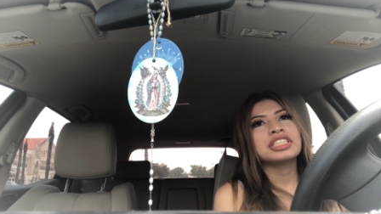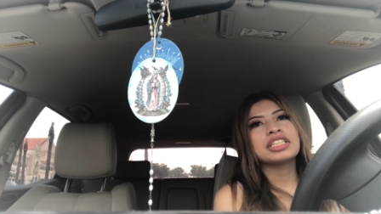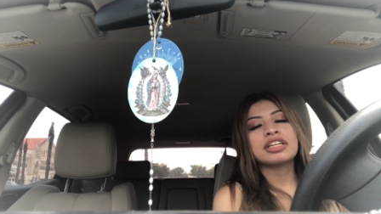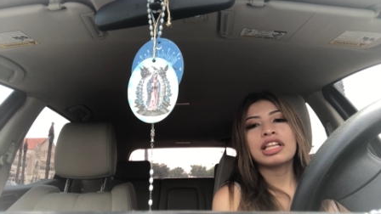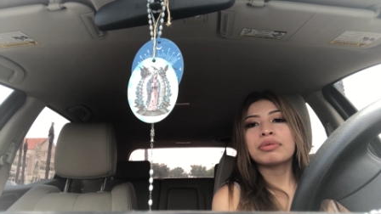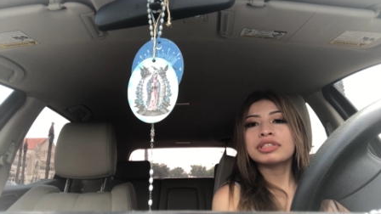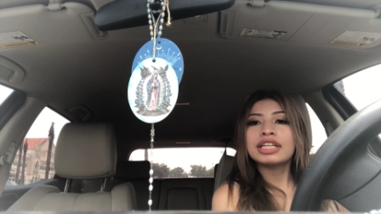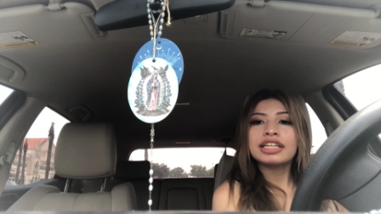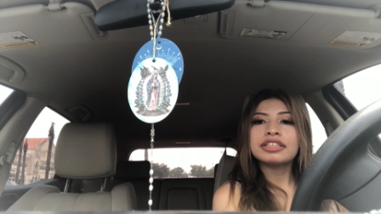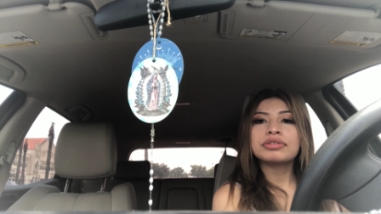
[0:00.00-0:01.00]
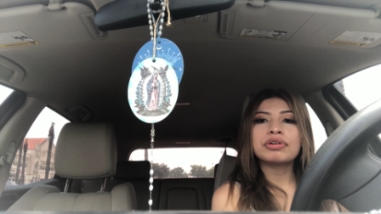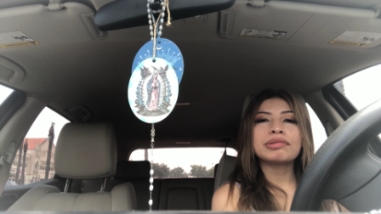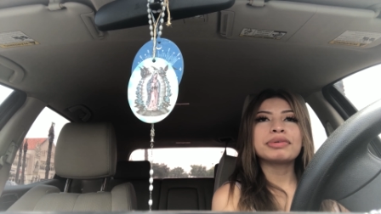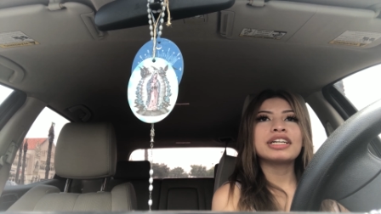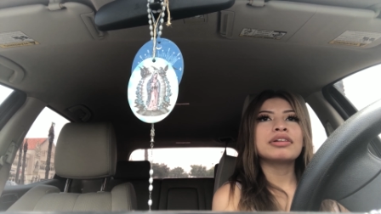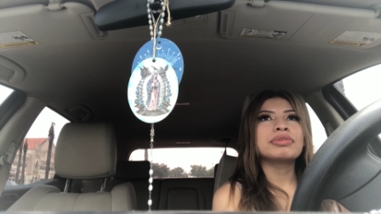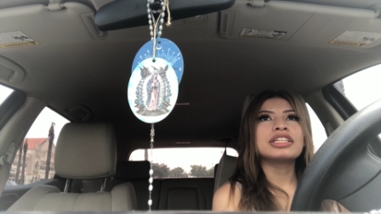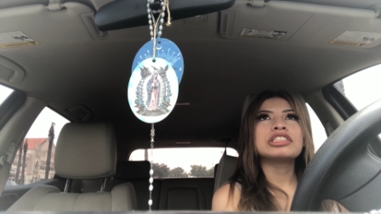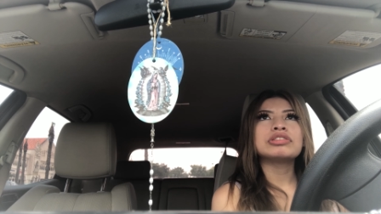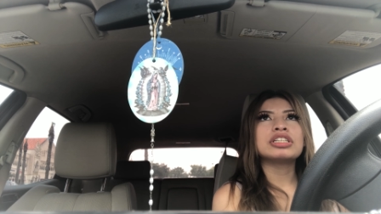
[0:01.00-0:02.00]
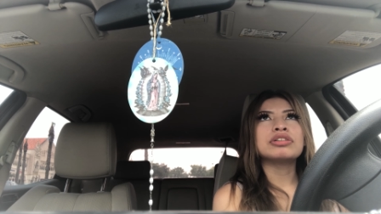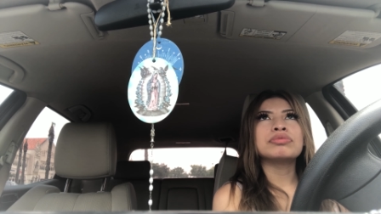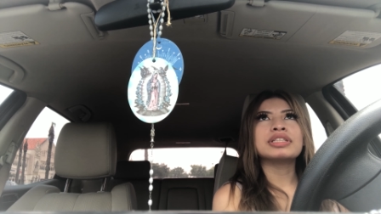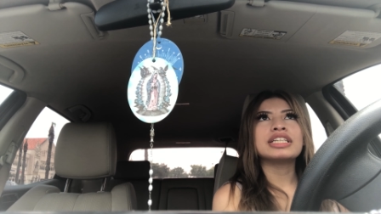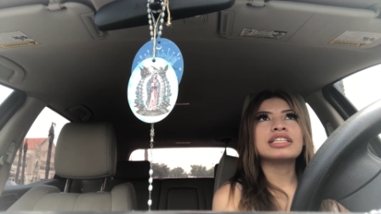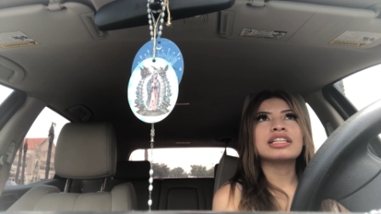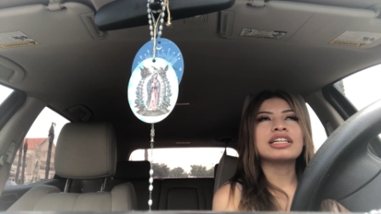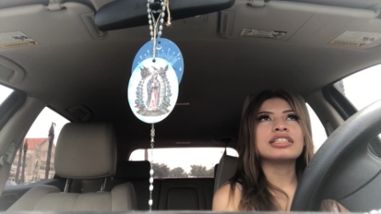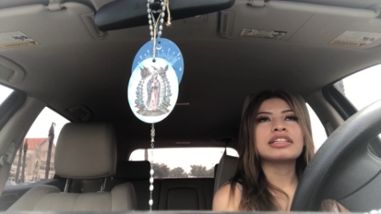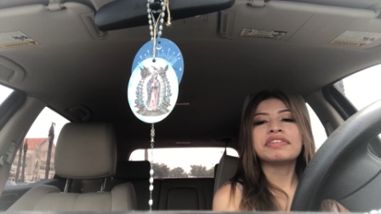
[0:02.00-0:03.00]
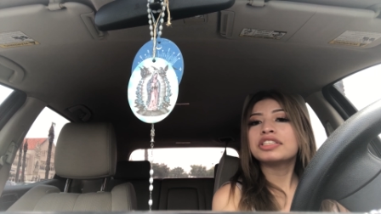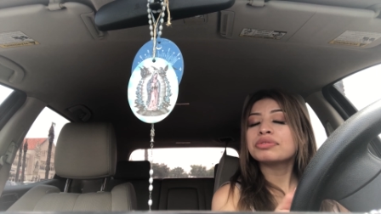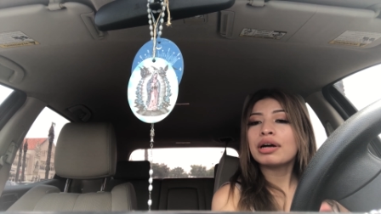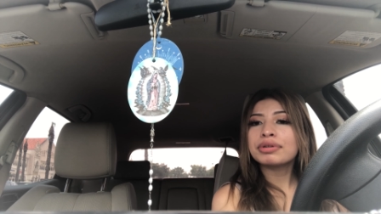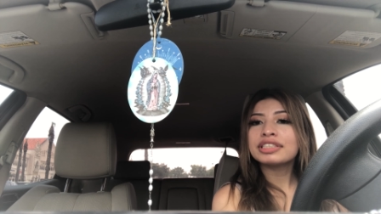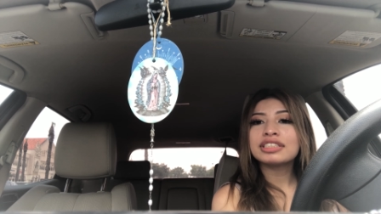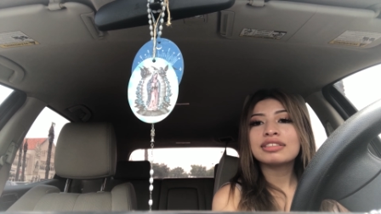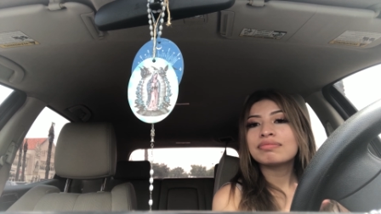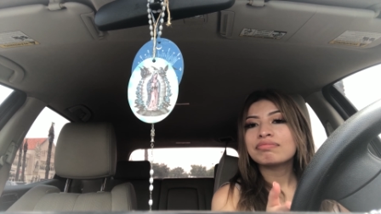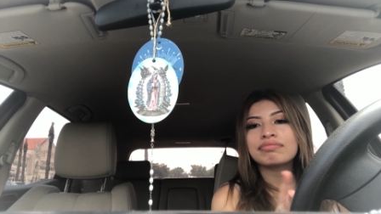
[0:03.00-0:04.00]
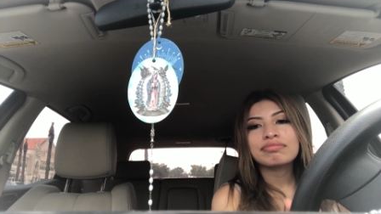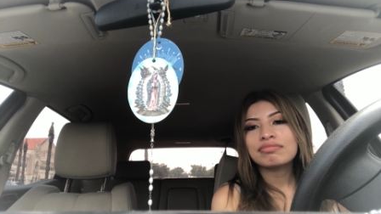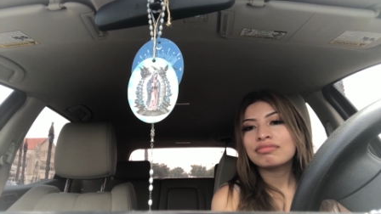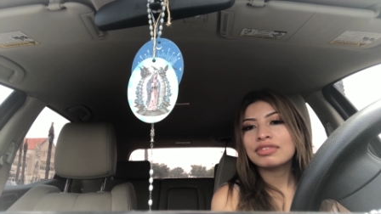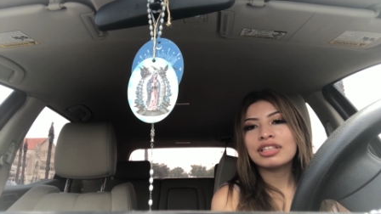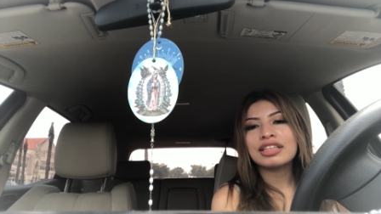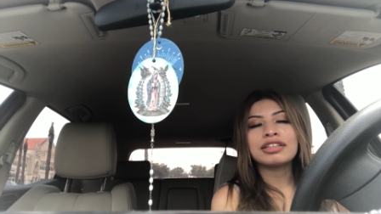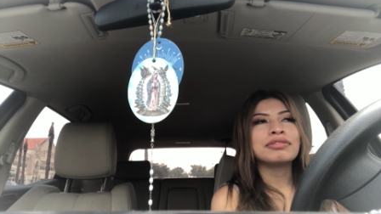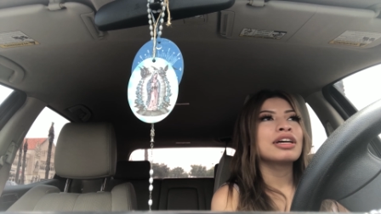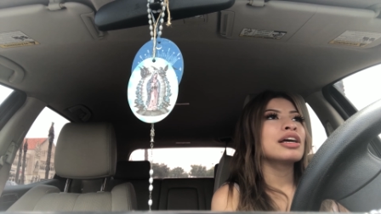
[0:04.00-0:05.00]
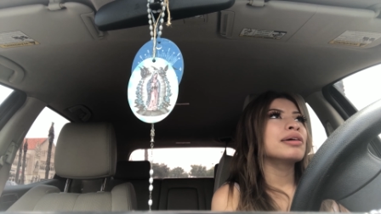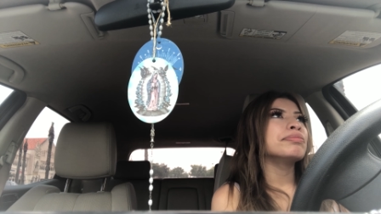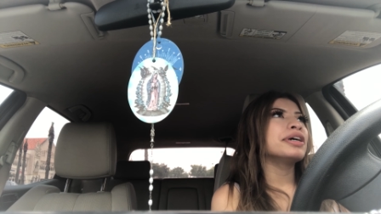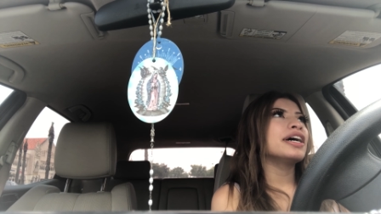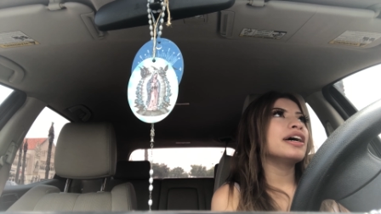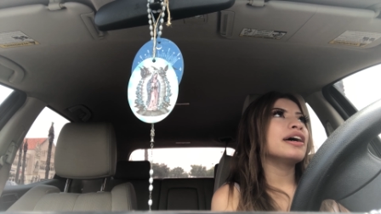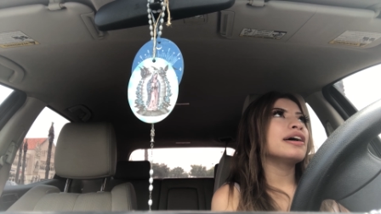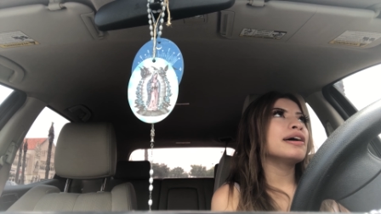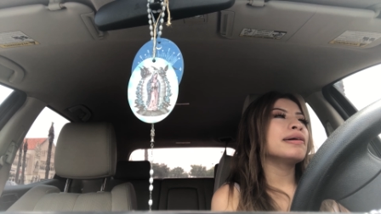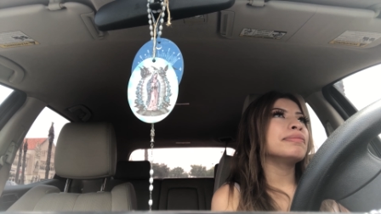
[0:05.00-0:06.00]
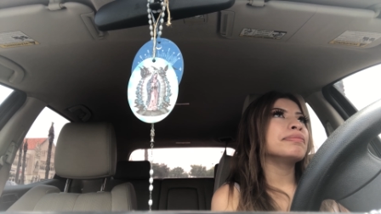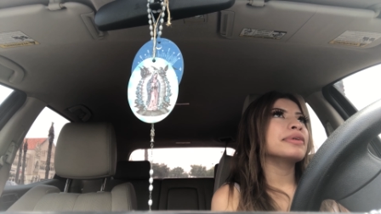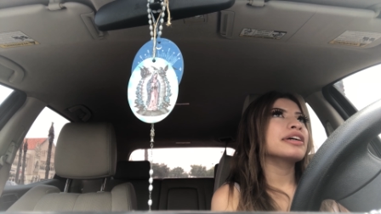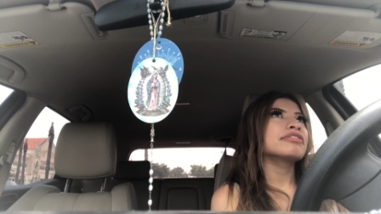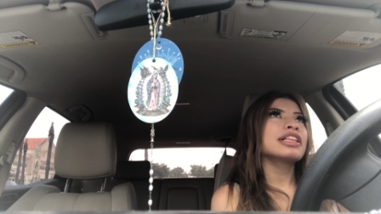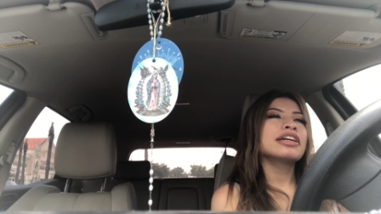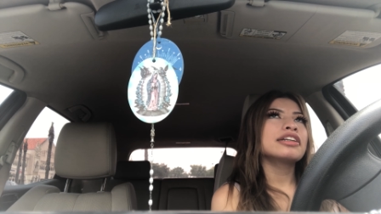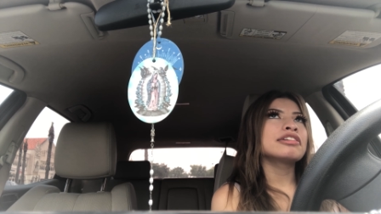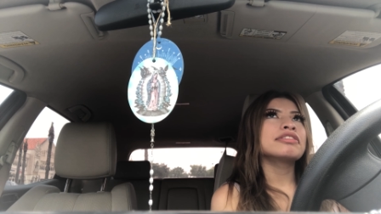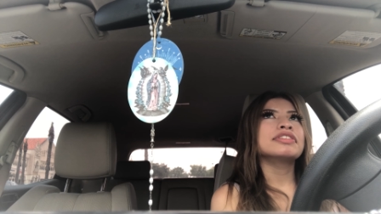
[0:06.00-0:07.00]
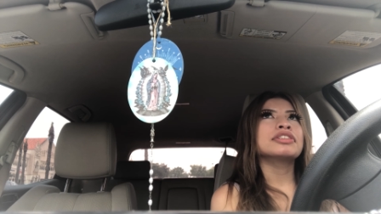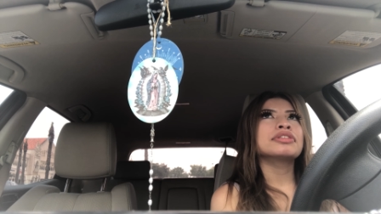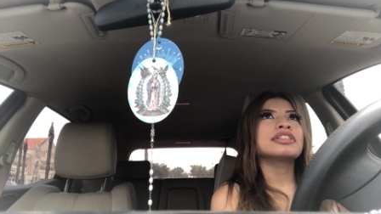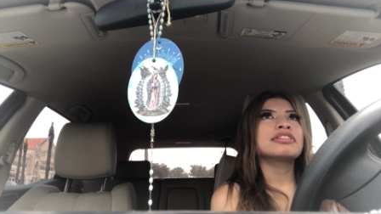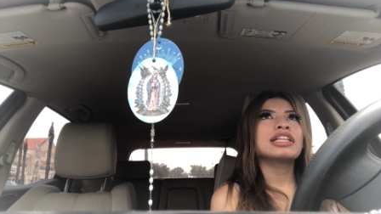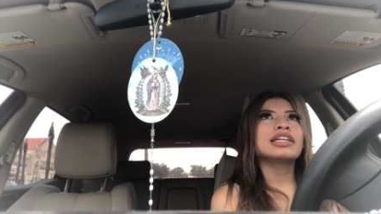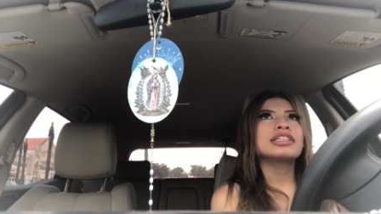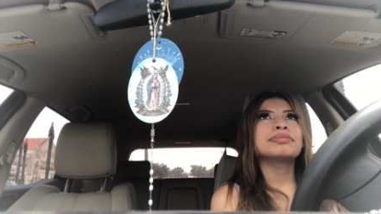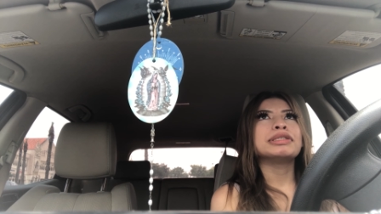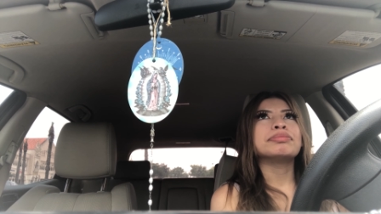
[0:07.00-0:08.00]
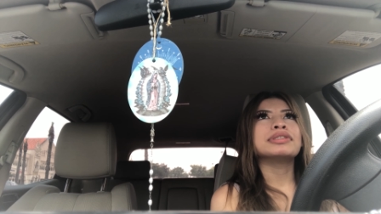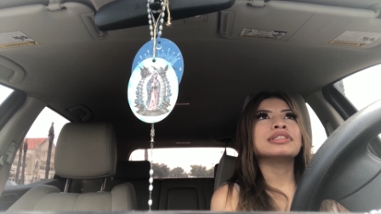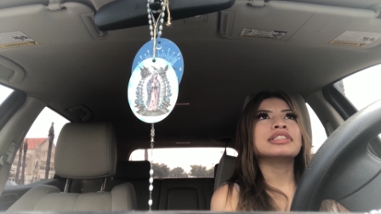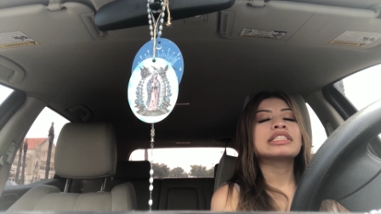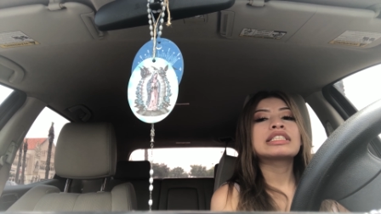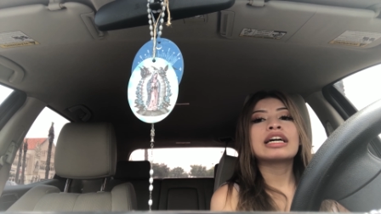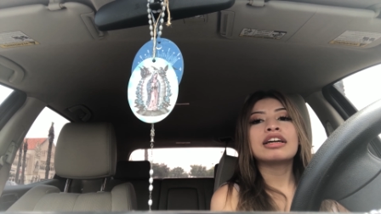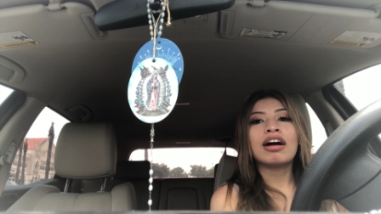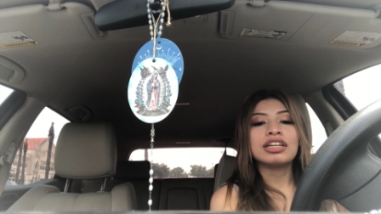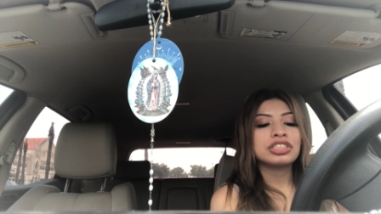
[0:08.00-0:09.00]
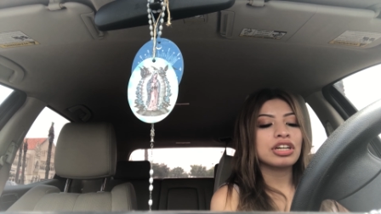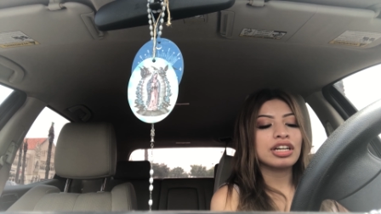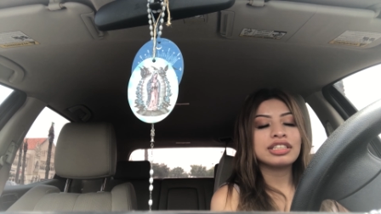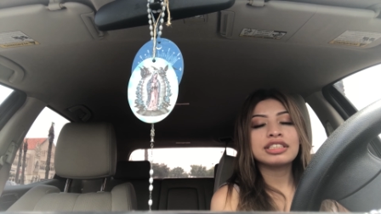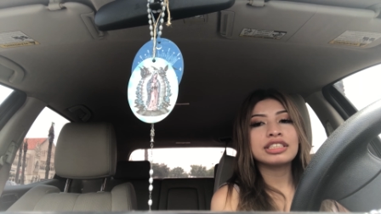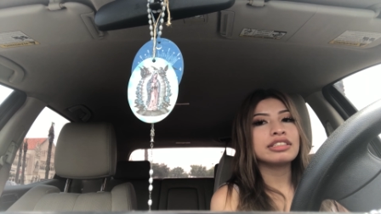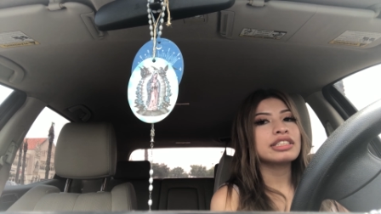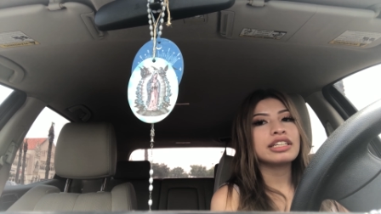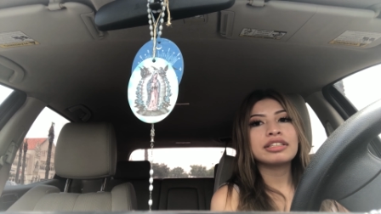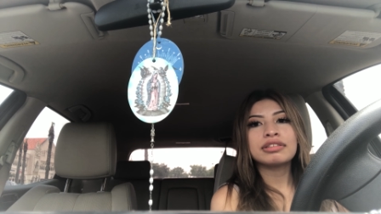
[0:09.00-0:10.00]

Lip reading: and they're like, we're sending it to corporate. We'll let you know within like 72 hours. Nothing. But really good interview. They're really nice people. It's kind of hot shot to get.